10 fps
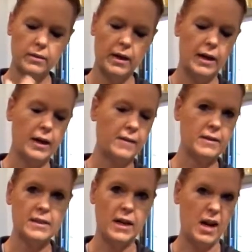I got
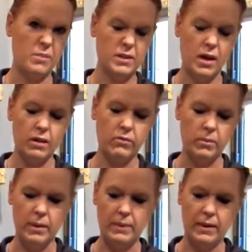this at Amazon for
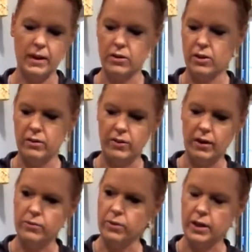maybe like $35,
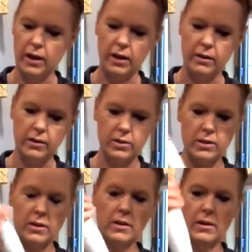$40.
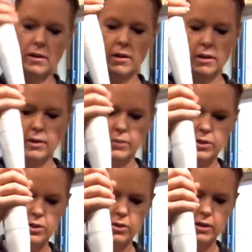You
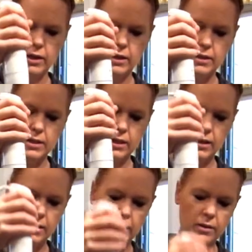put your ingredients
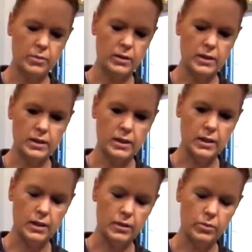in, you put this in,
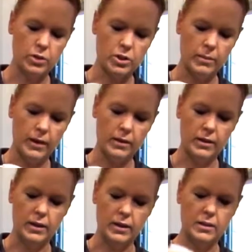you push the button
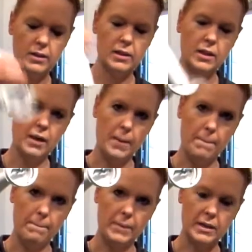and it
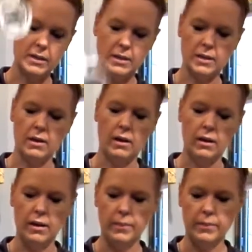mixes it all
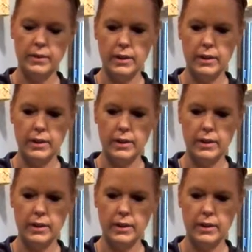up.